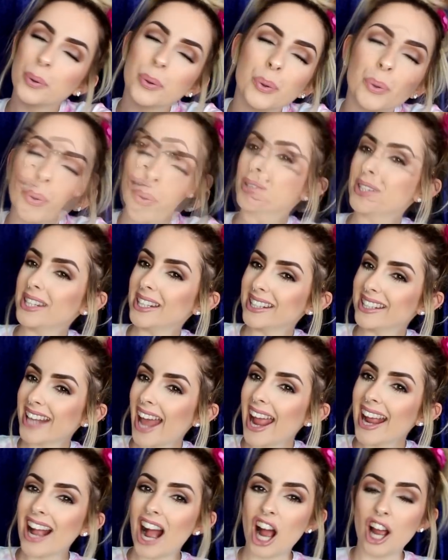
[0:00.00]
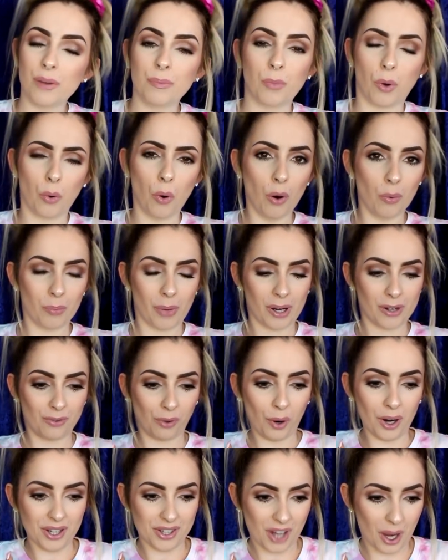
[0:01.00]
So today I, oh my
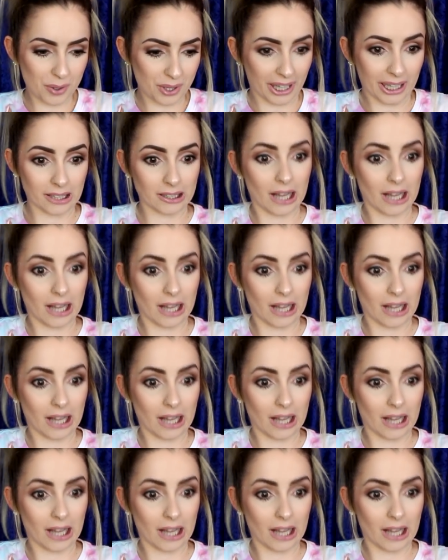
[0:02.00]
voice, I was like,